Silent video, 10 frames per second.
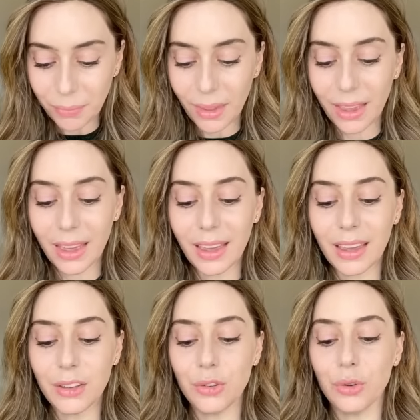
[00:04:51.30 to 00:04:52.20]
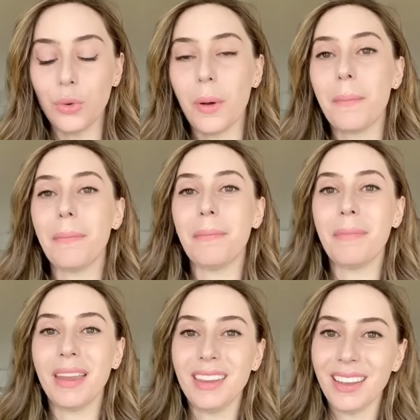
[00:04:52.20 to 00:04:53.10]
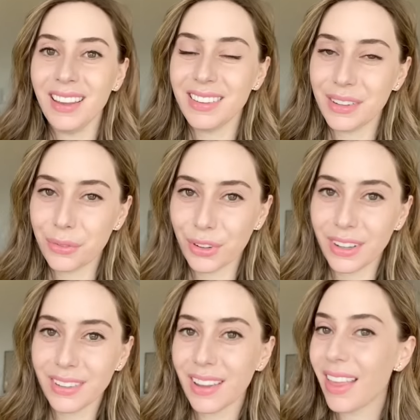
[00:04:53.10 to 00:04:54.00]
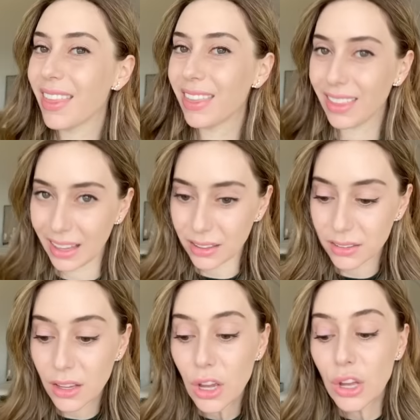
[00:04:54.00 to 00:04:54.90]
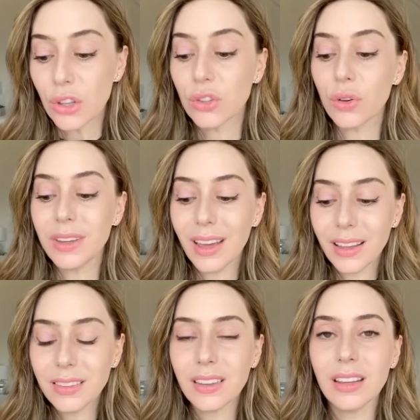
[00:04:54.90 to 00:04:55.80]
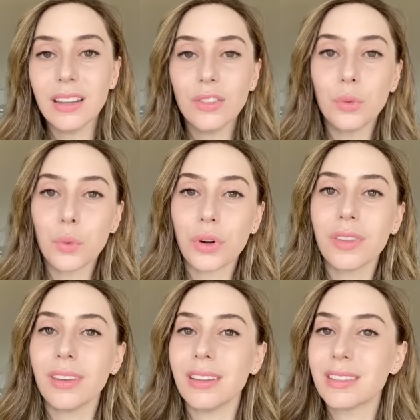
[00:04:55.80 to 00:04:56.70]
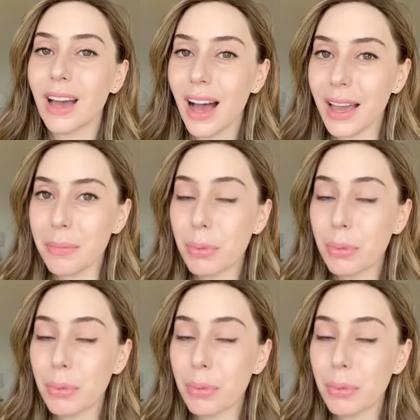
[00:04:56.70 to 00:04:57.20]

it can do many different things. So yes, it is worth its hype